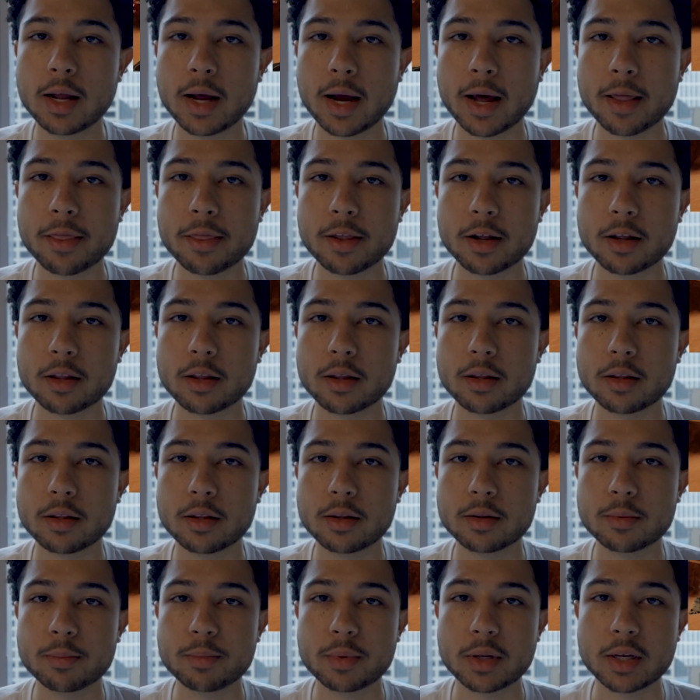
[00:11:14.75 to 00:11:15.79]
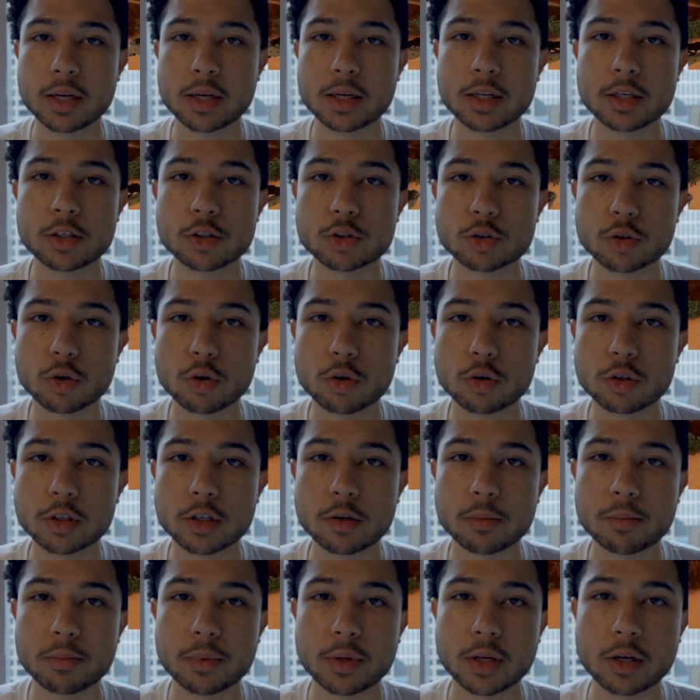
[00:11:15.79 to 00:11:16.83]
I think being controlled
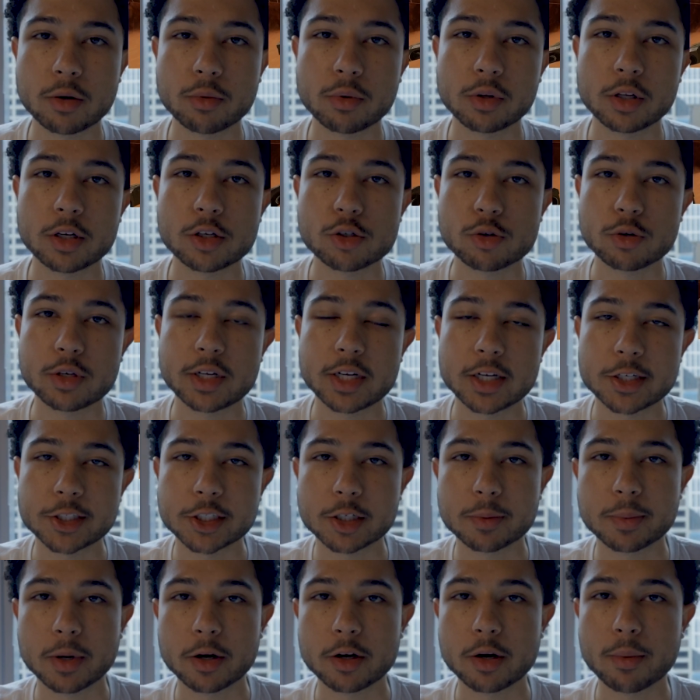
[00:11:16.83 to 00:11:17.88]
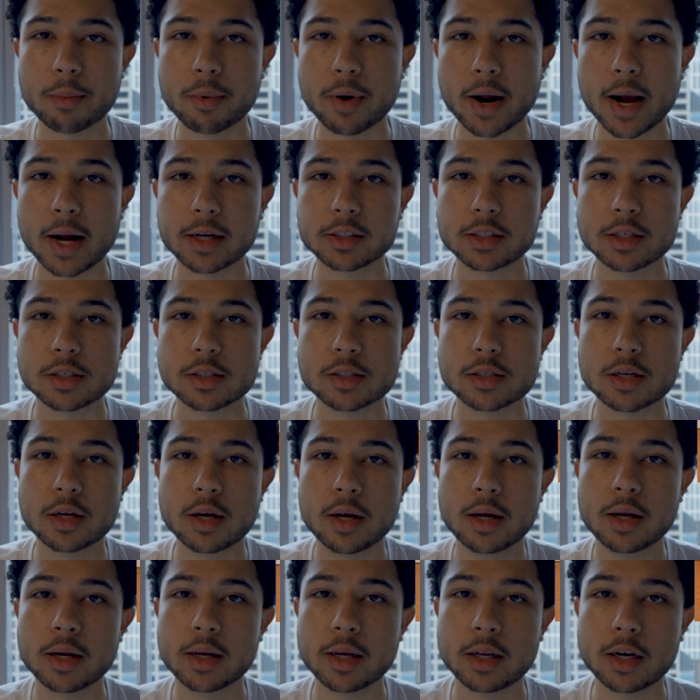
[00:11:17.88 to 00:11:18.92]
and being really strategic about your practice
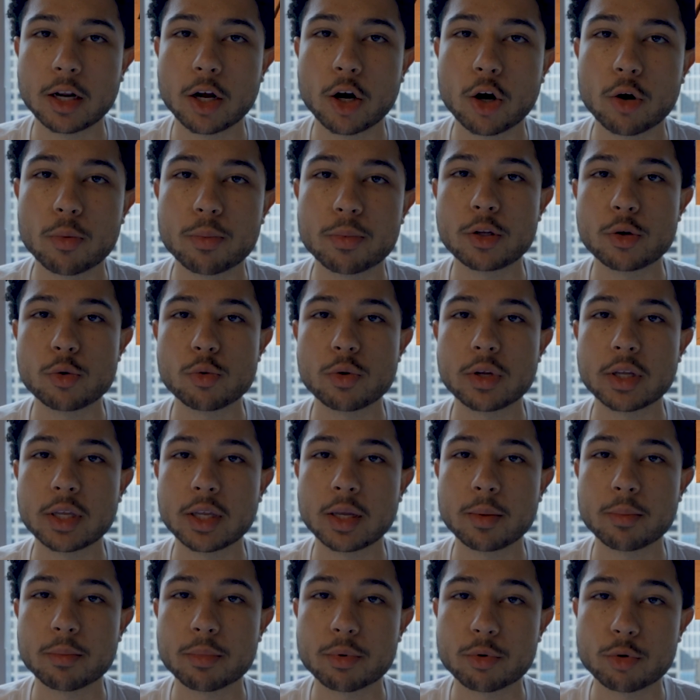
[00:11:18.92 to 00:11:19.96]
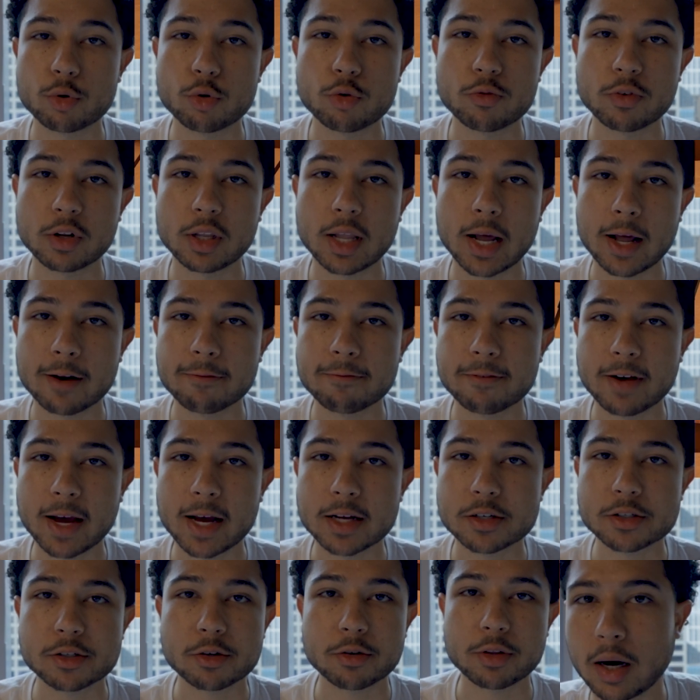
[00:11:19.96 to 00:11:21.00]
can help you improve a lot
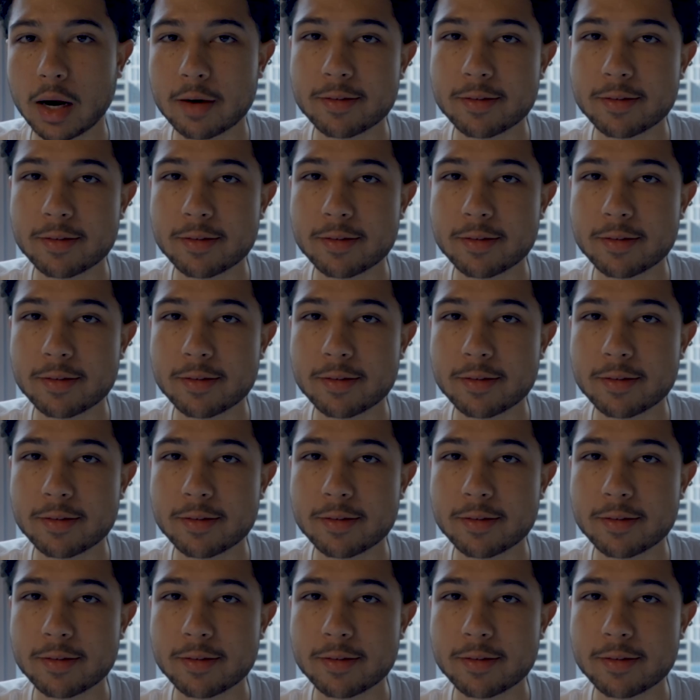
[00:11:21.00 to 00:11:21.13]
faster.